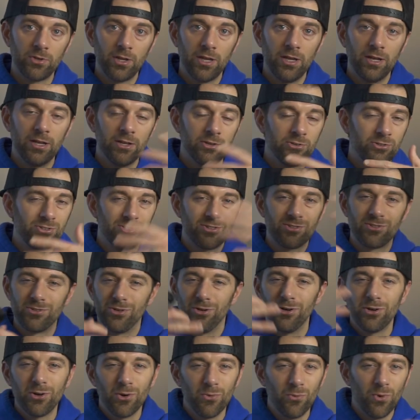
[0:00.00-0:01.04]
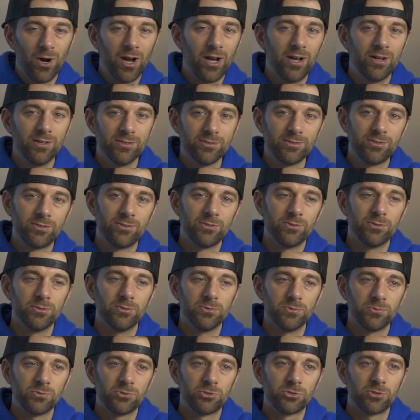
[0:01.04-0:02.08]
and it just took a while
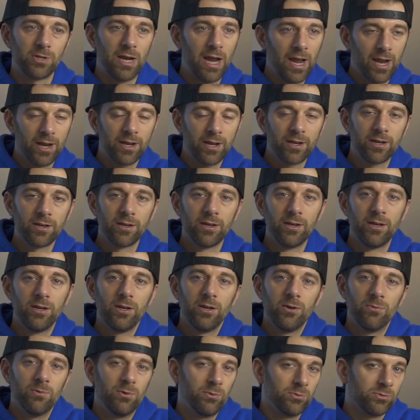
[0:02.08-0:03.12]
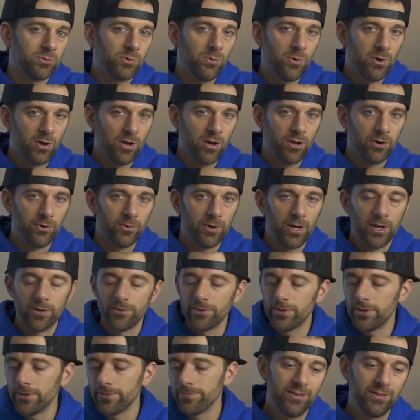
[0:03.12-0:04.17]
to track what was going on
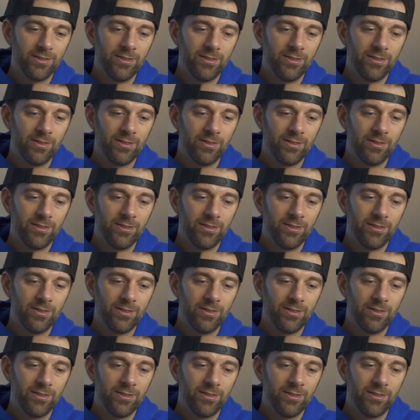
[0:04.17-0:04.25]
around it.